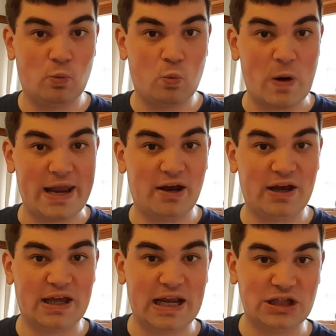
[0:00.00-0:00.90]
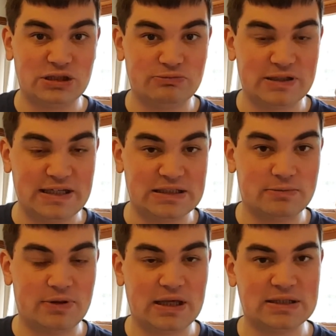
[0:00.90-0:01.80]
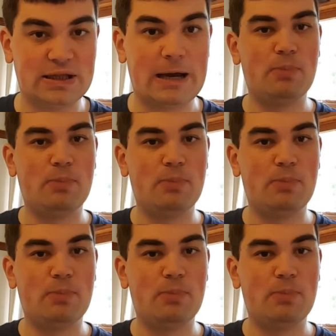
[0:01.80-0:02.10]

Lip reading: when I can actually release them and things like that.